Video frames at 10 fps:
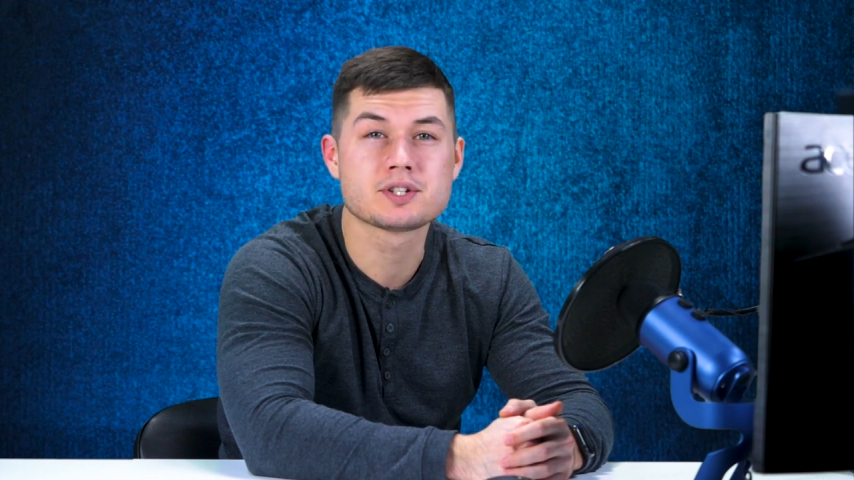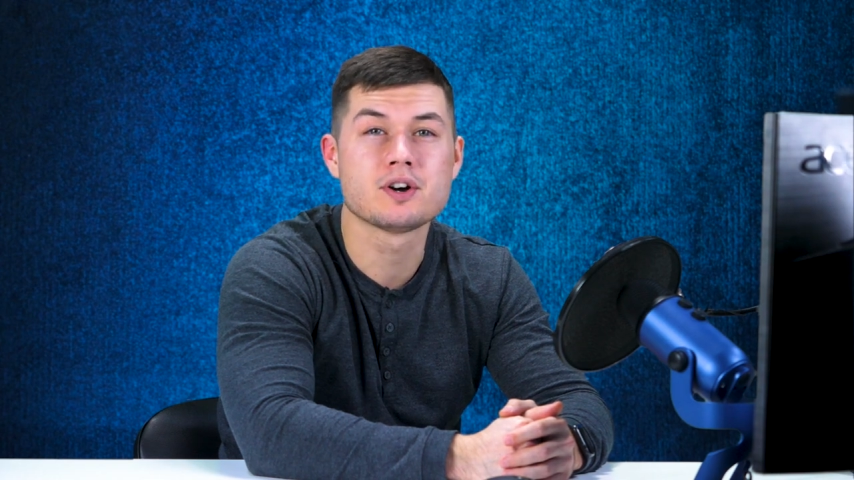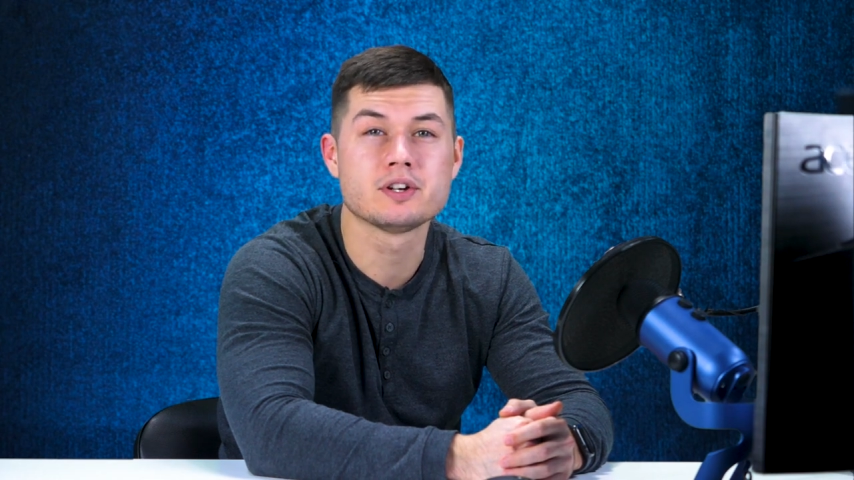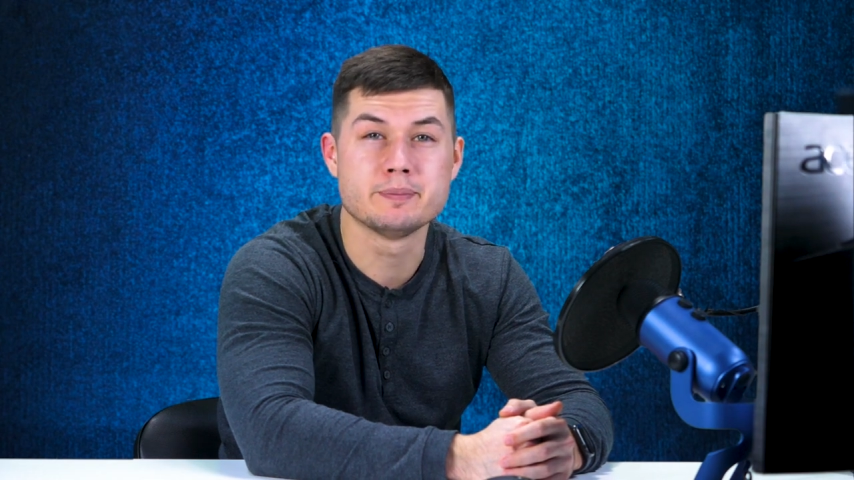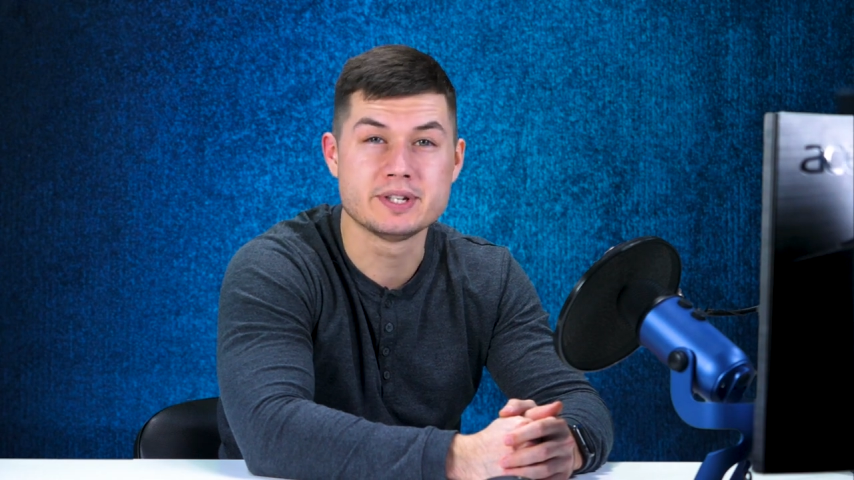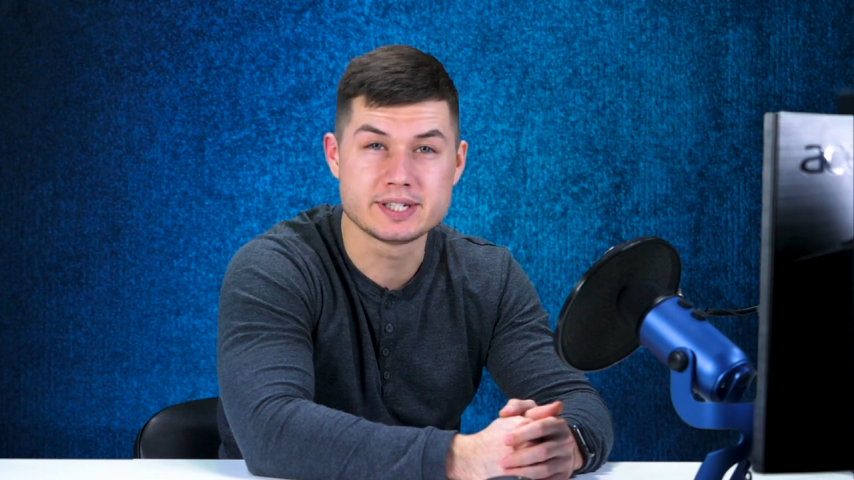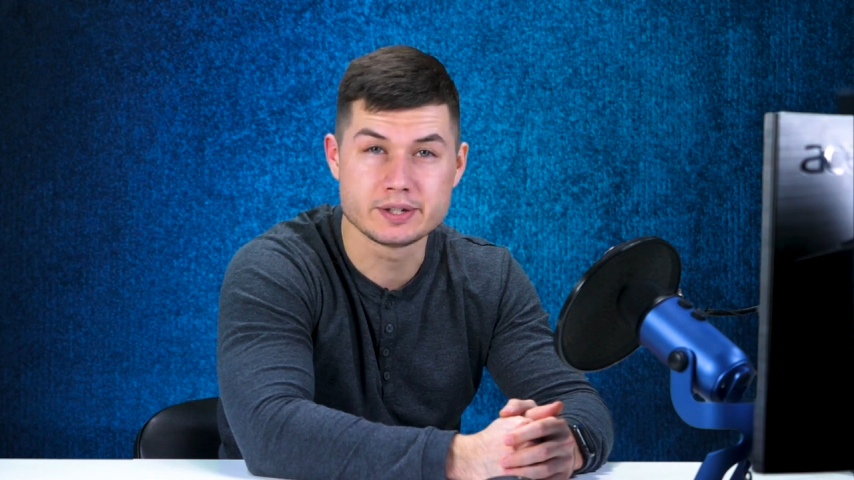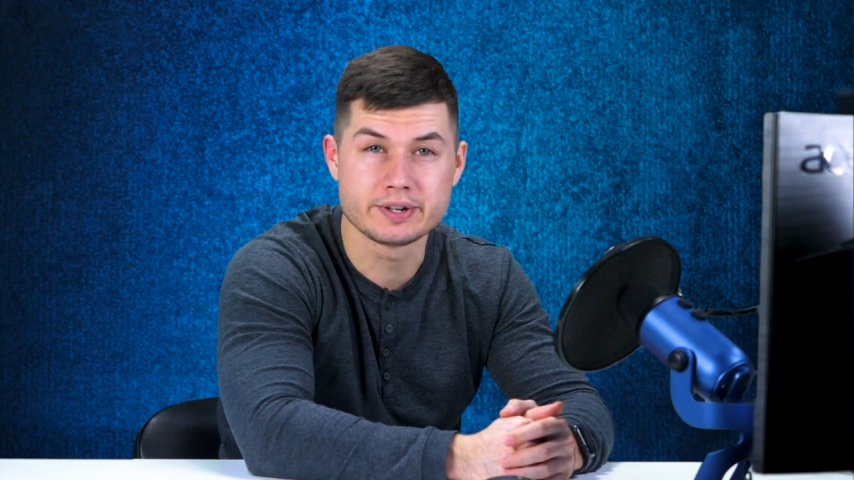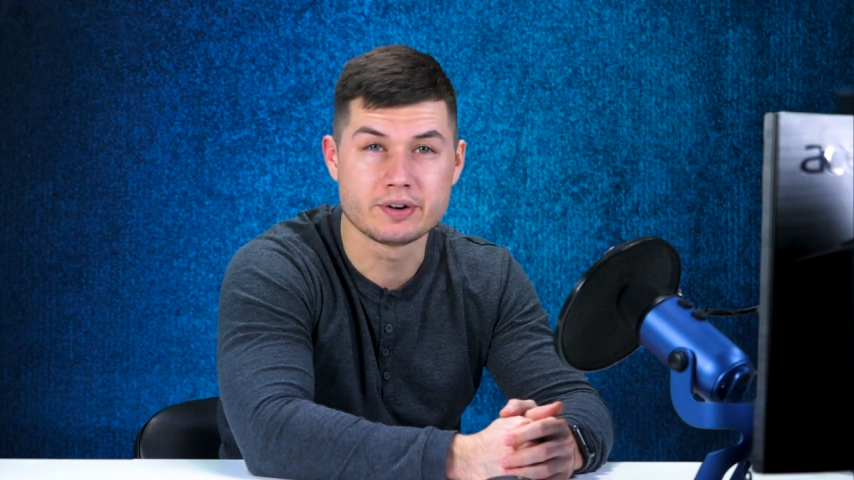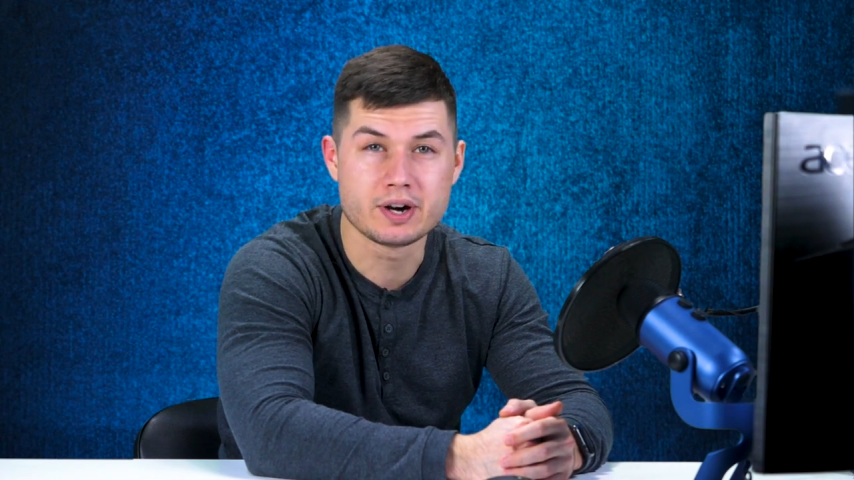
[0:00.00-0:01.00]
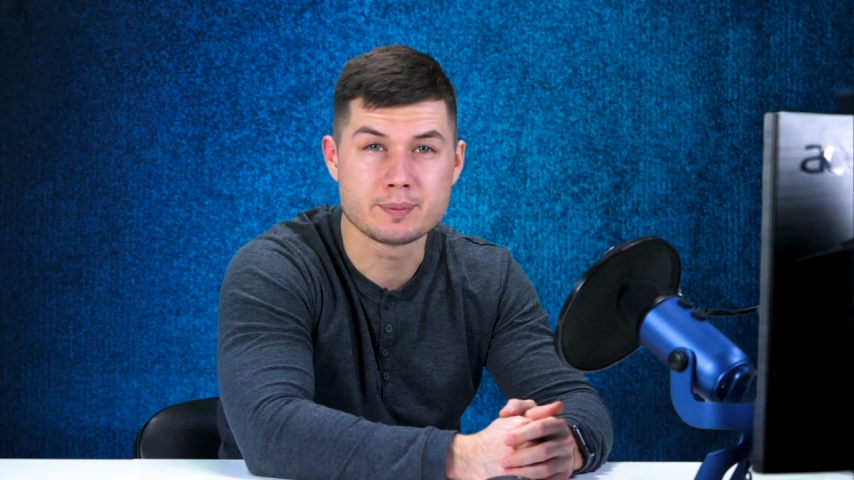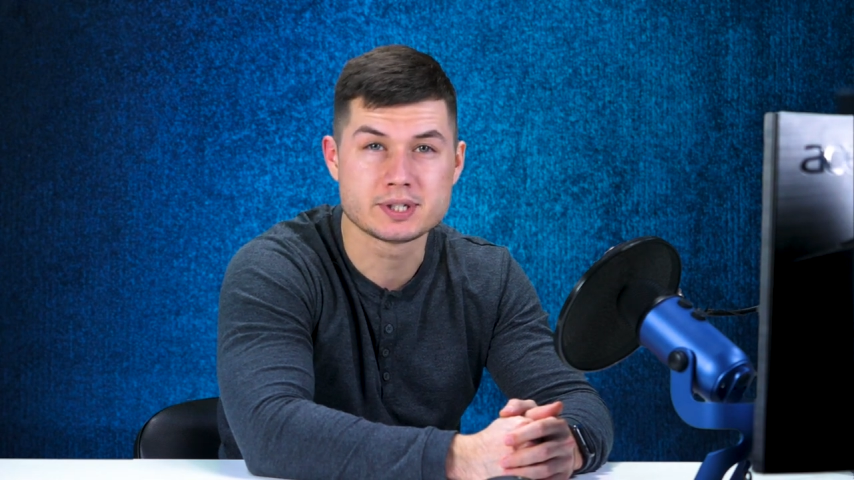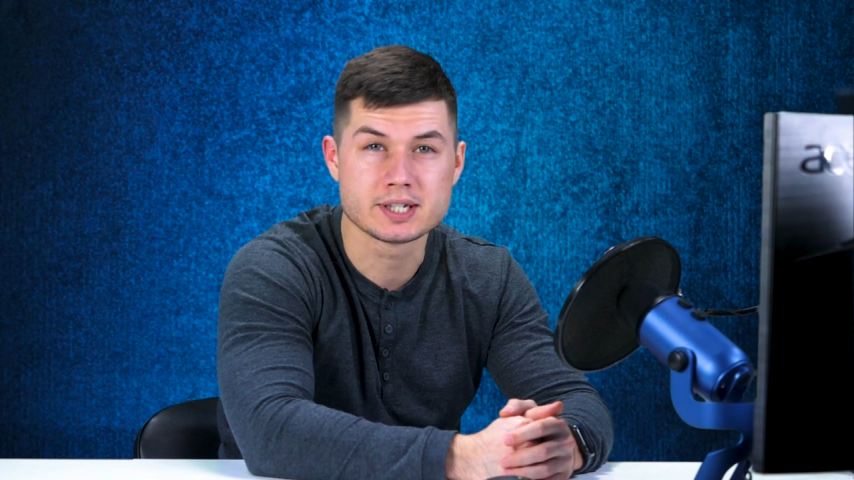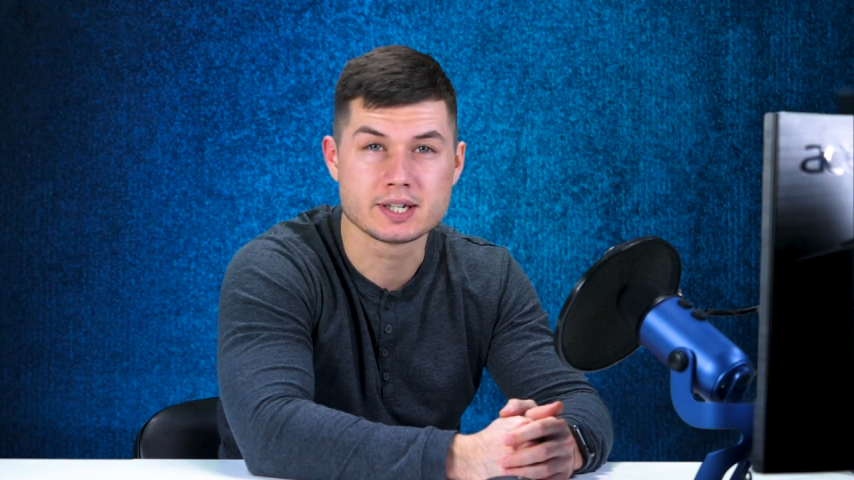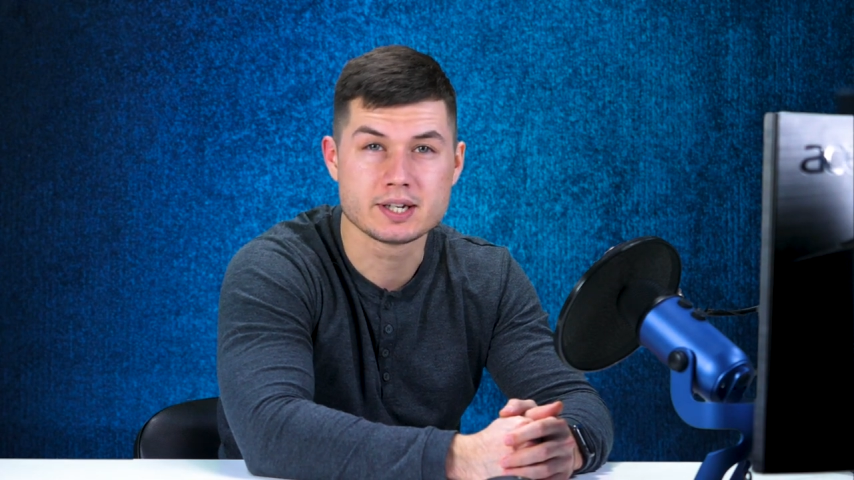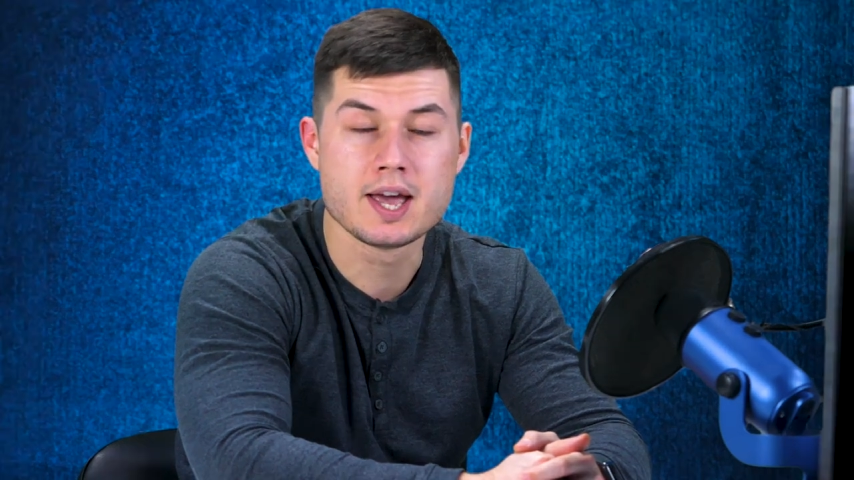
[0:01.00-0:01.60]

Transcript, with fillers: called Mystery Crypto.